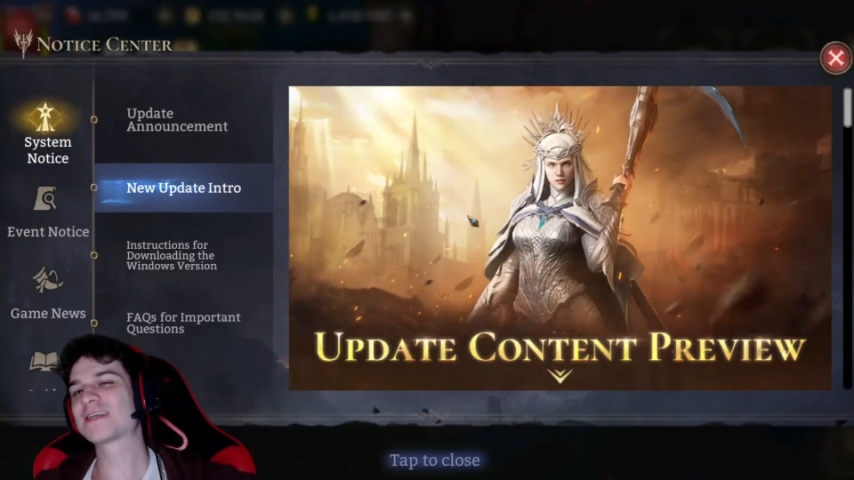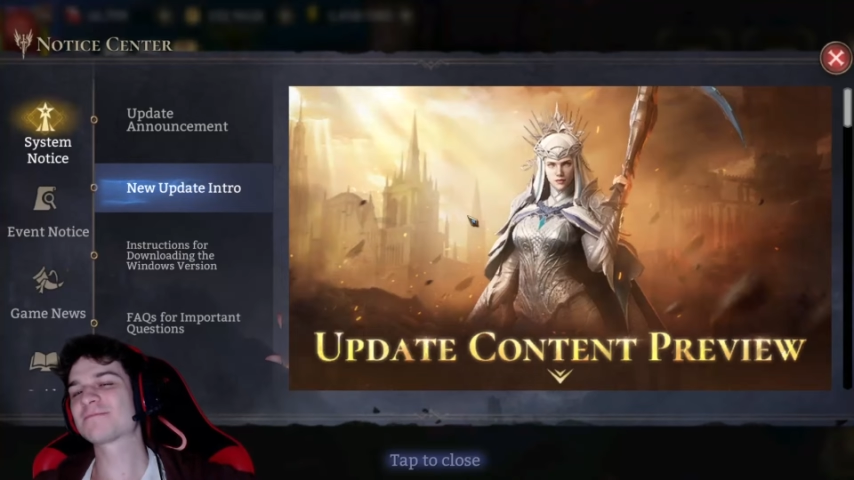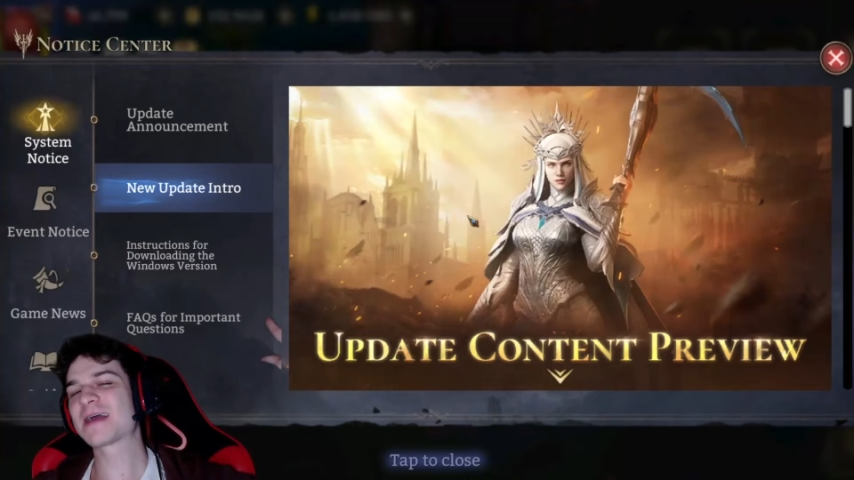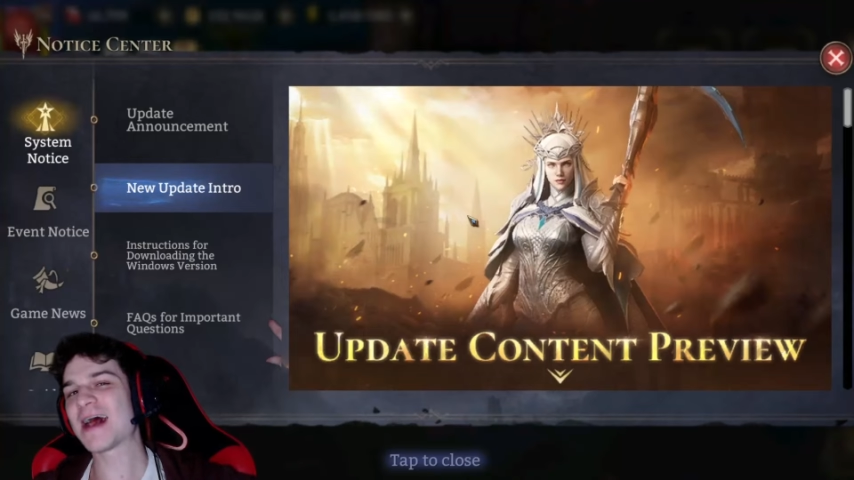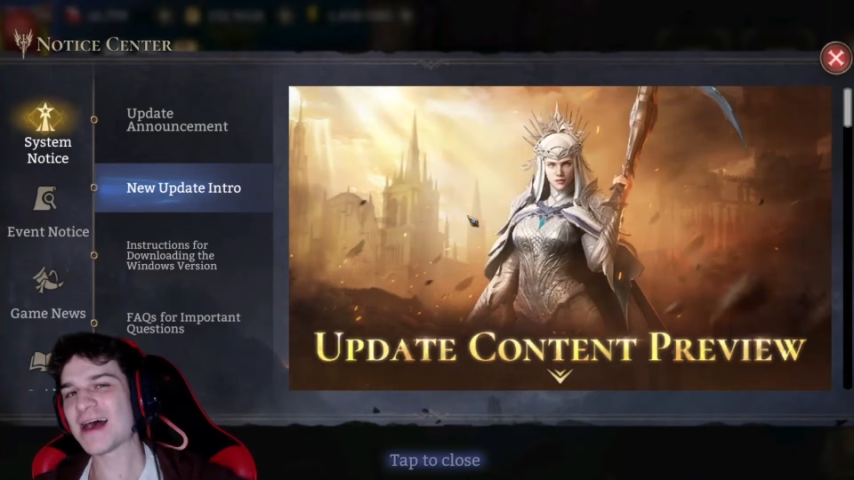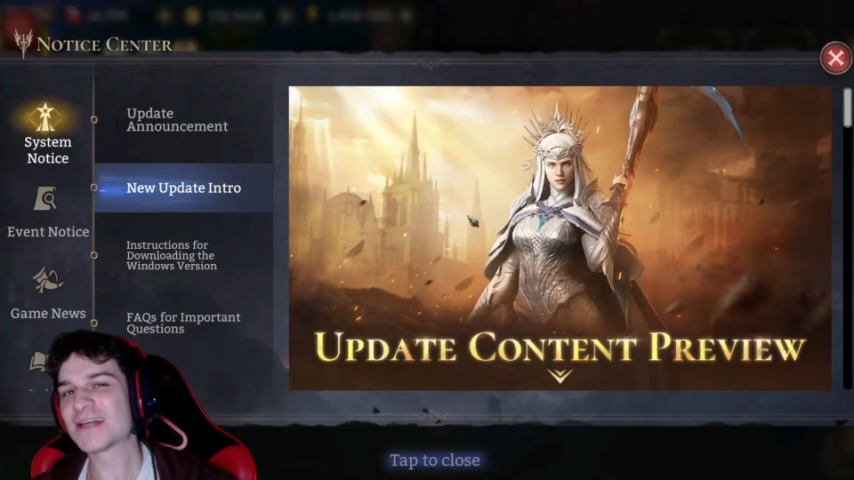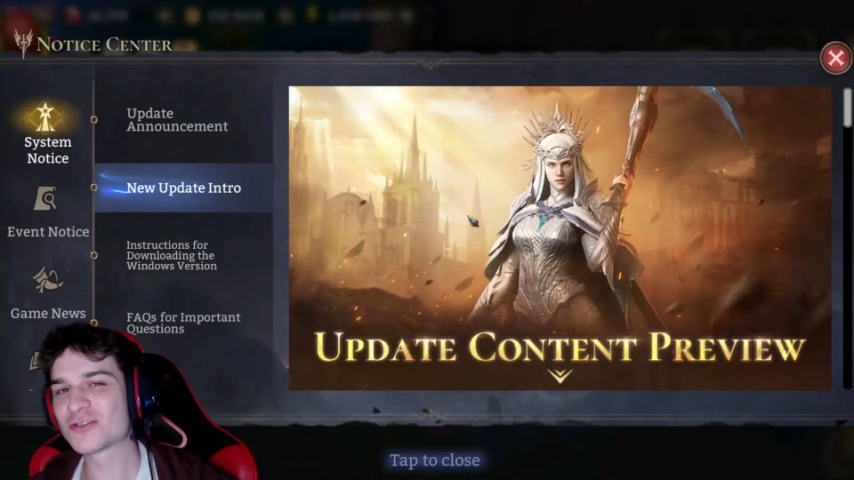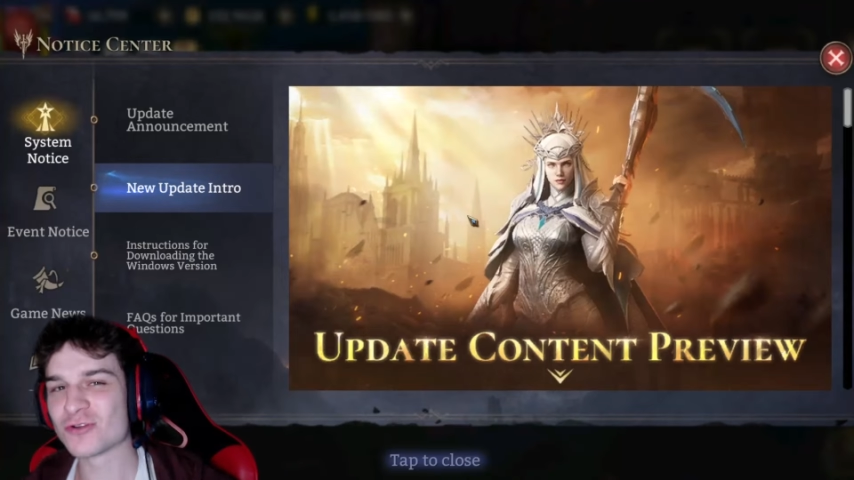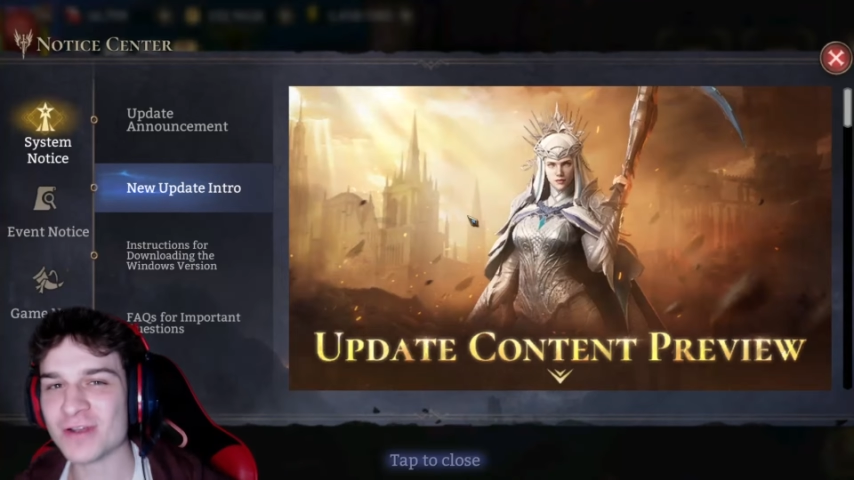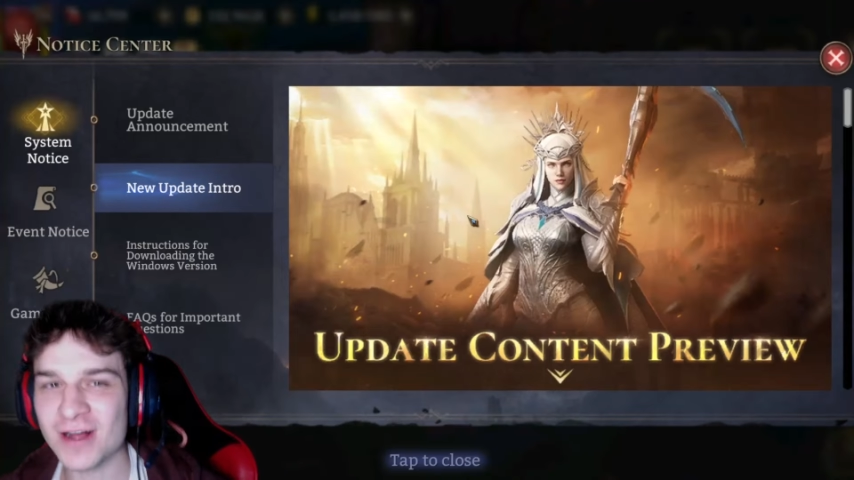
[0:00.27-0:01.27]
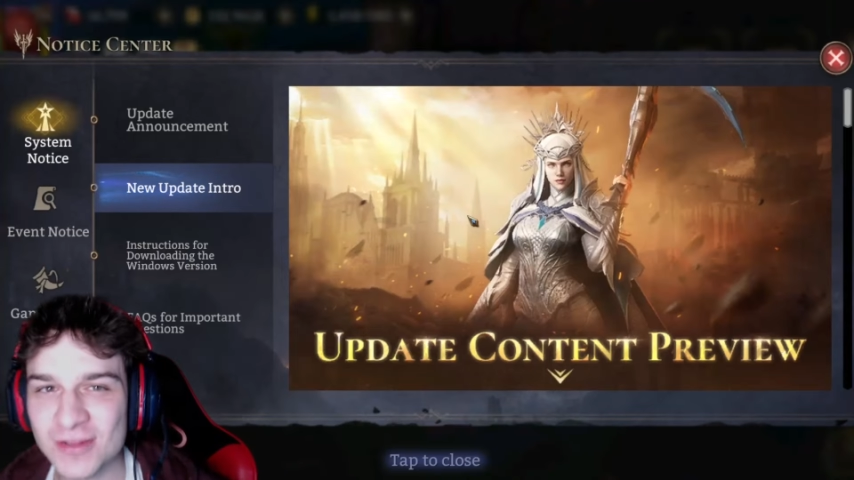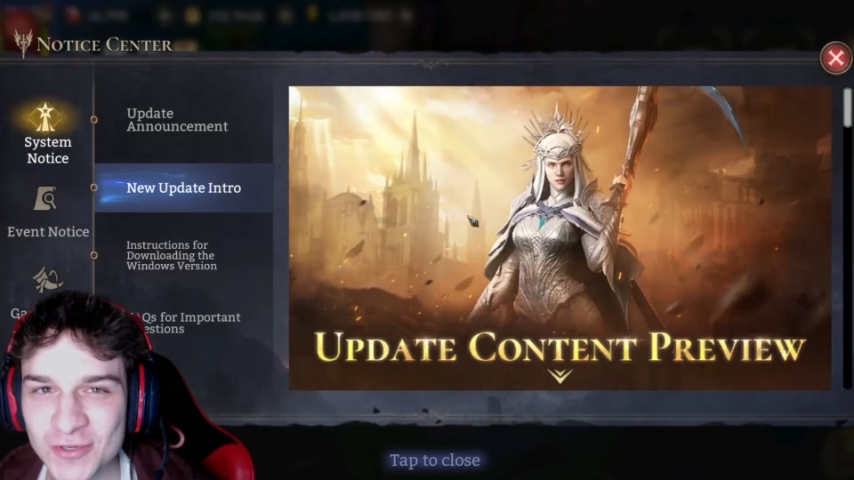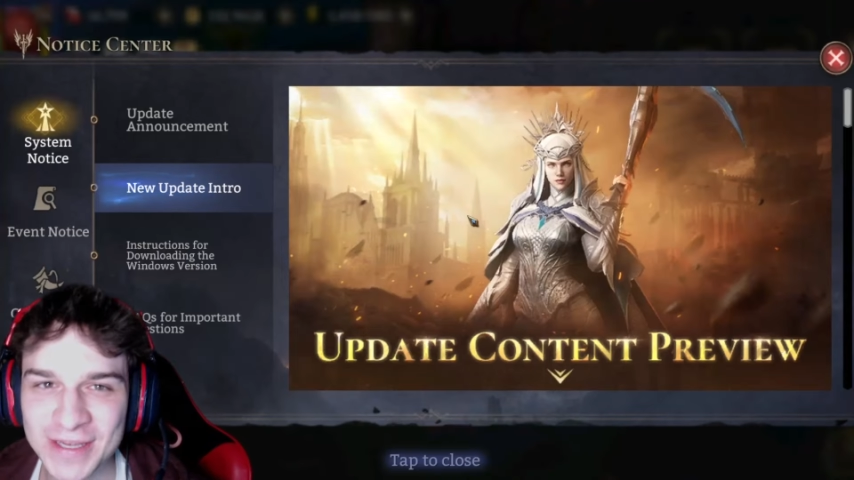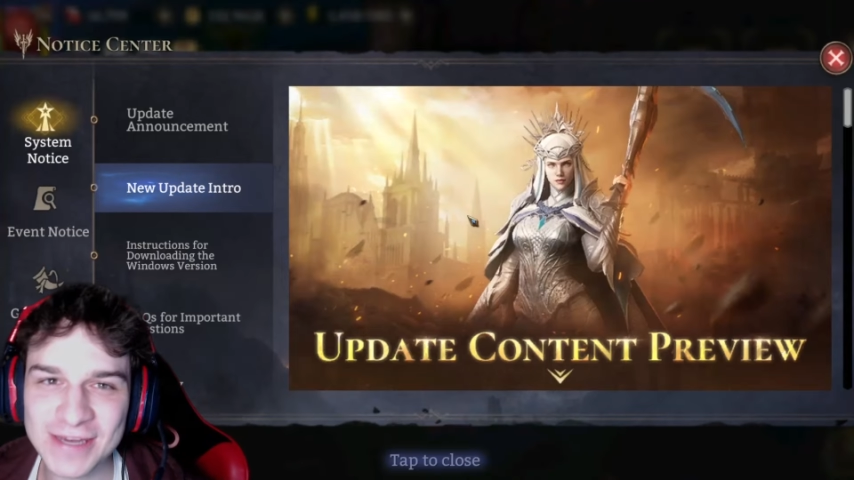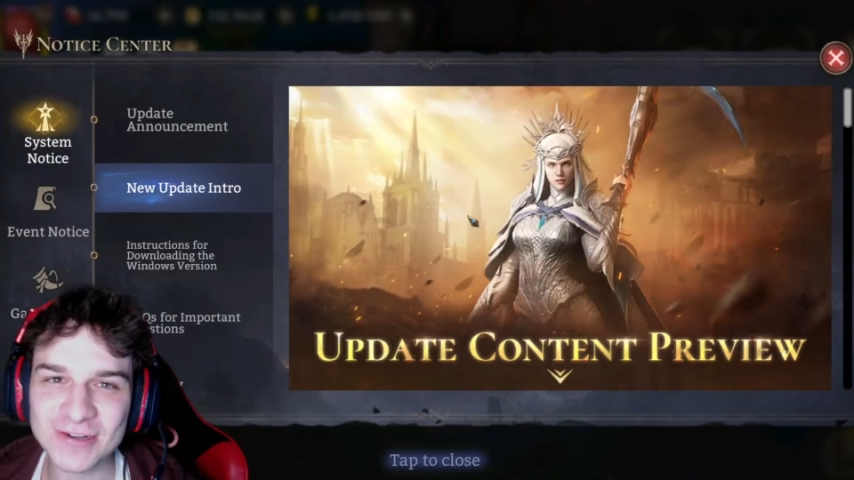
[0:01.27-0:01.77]
up guys,
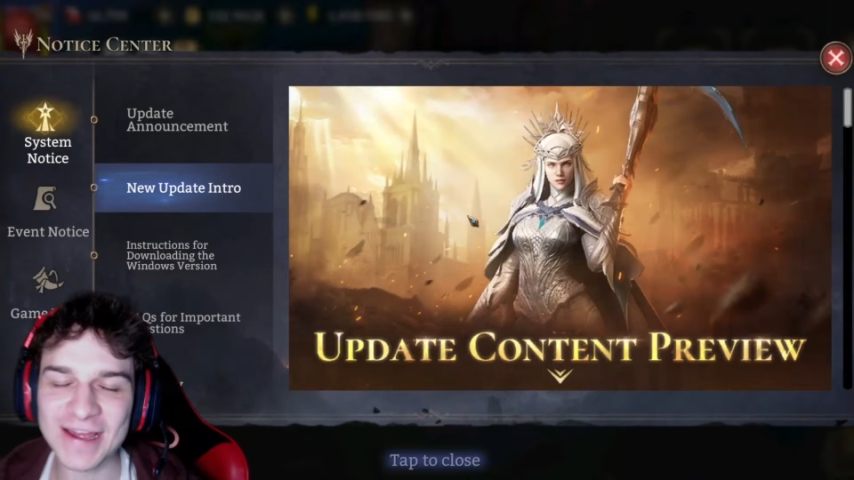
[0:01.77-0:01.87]
Ronaldo here